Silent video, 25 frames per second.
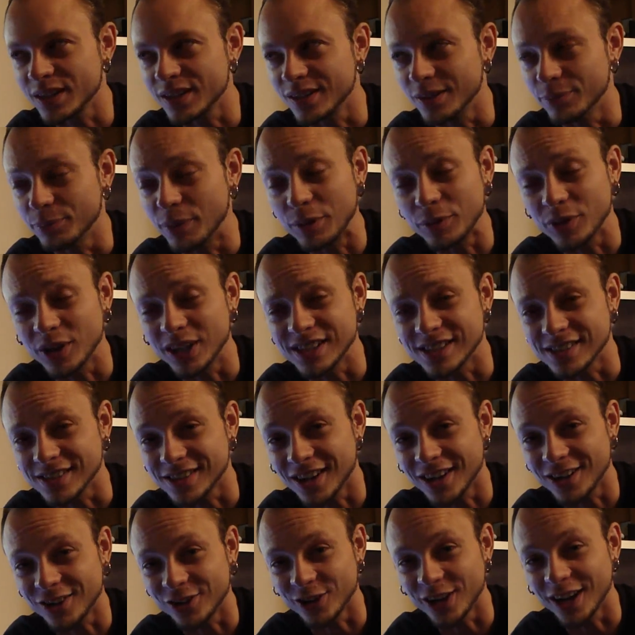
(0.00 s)
memorize the
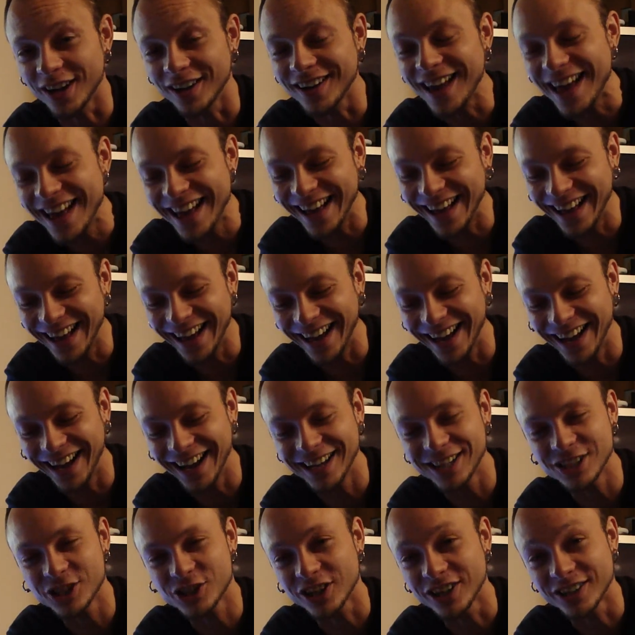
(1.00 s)
title yet.
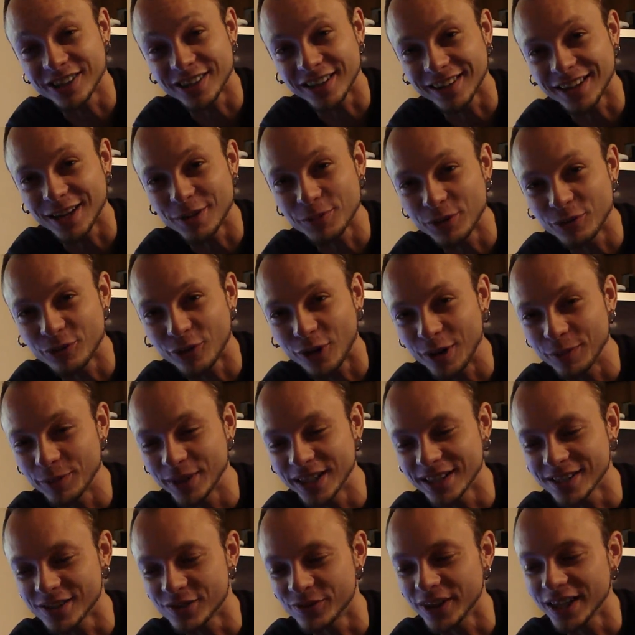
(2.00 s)
I should have done that before I made
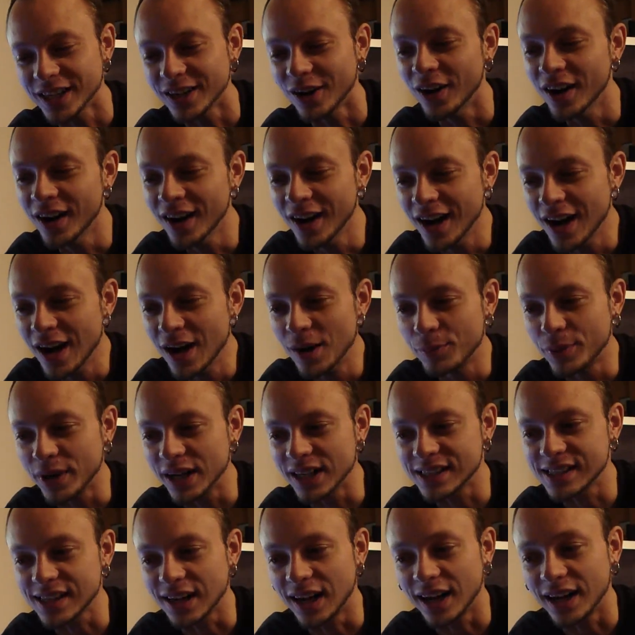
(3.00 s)
this video.
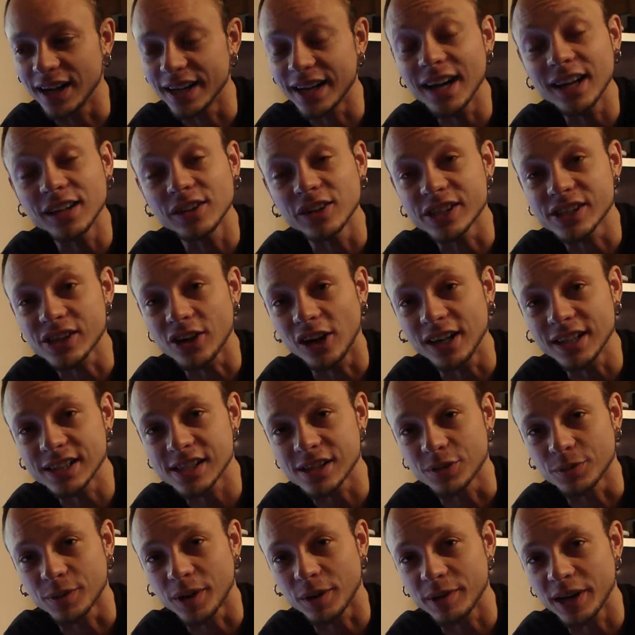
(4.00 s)
But yeah, it looks
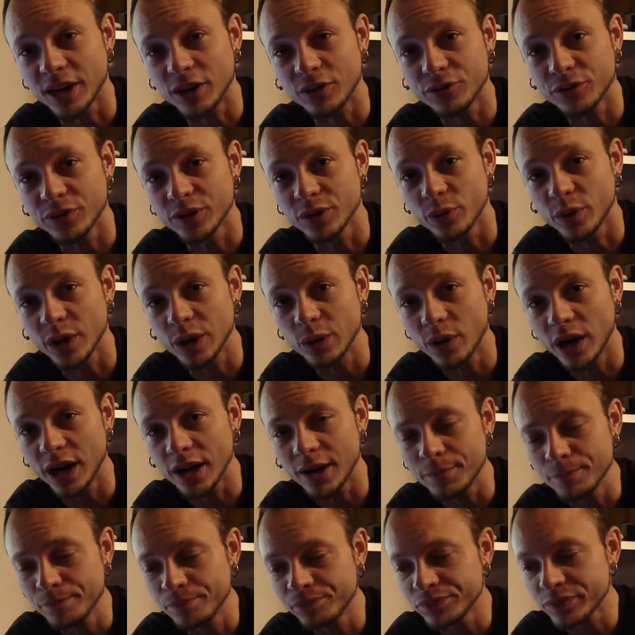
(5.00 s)
awesome, coming out for the
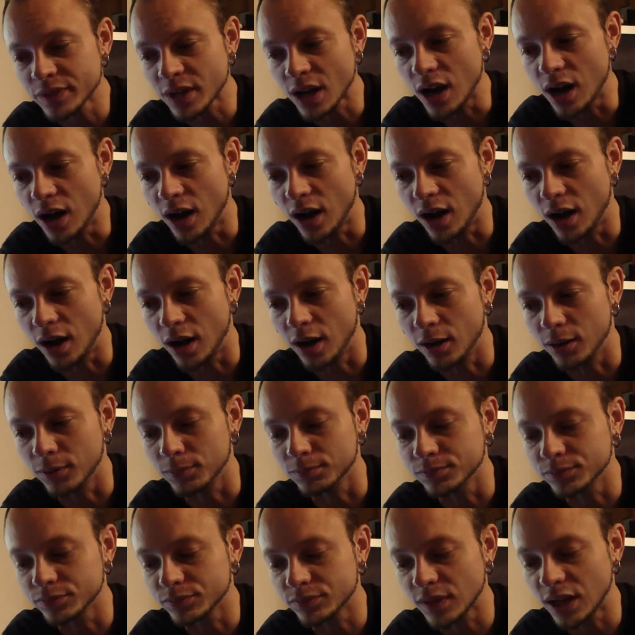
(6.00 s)
WiiWare.
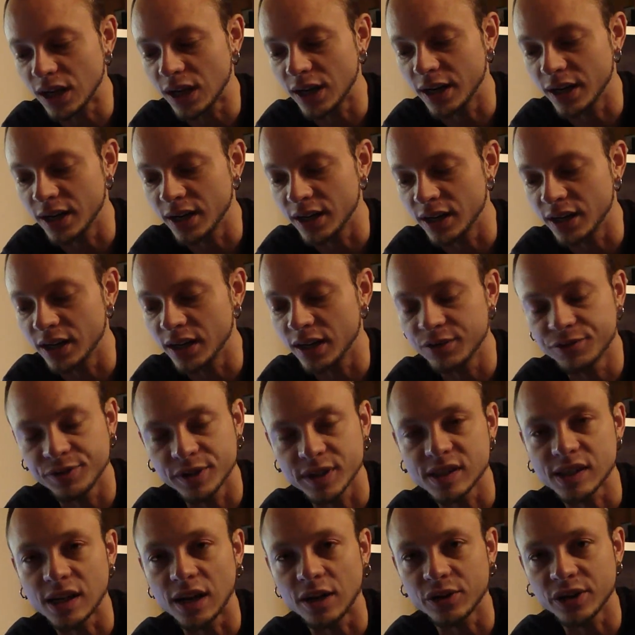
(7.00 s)
If
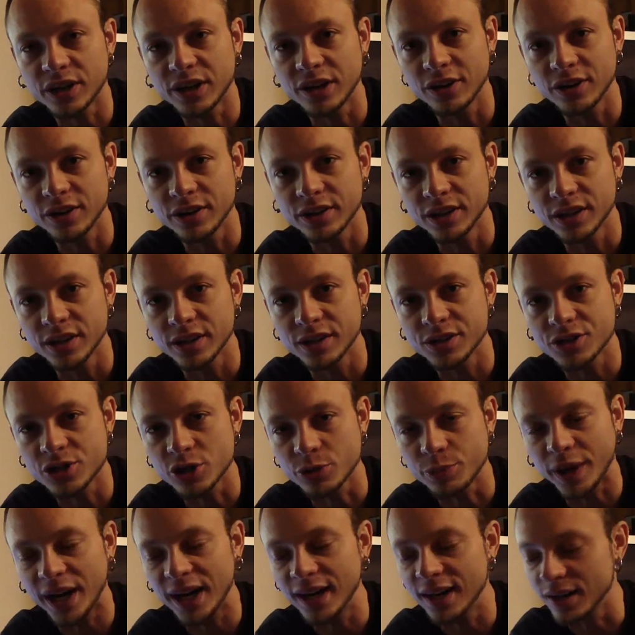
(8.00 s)
it's out here in
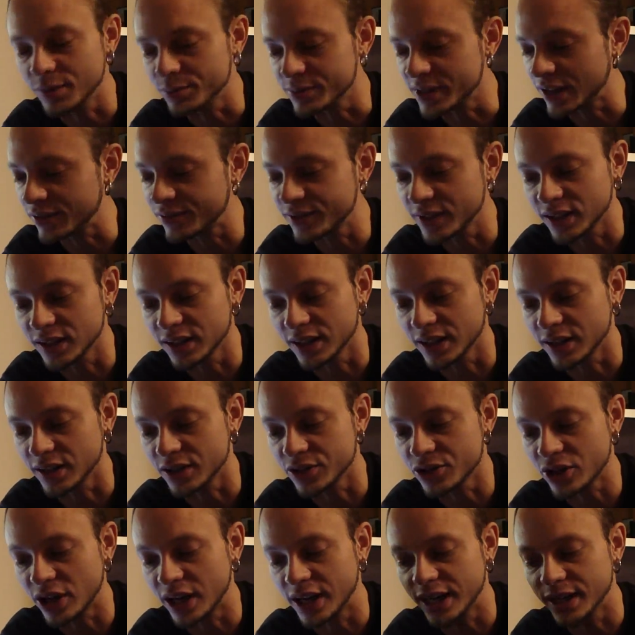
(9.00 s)
Japan, I'm definitely going to
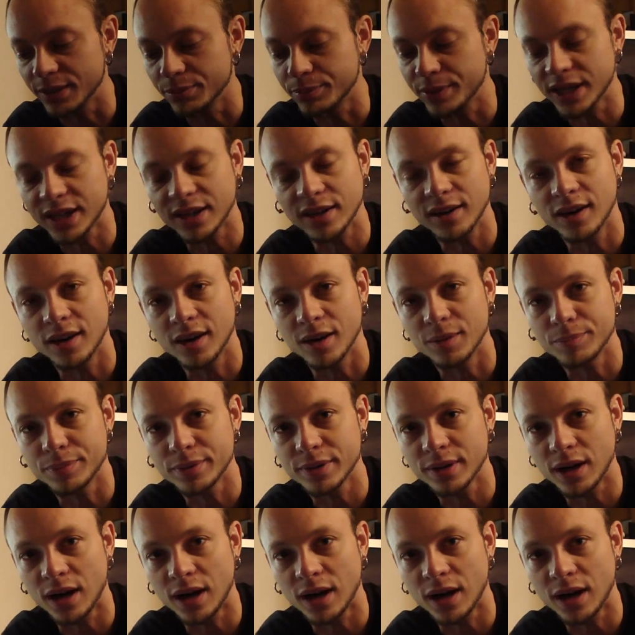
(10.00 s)
try and pick it up,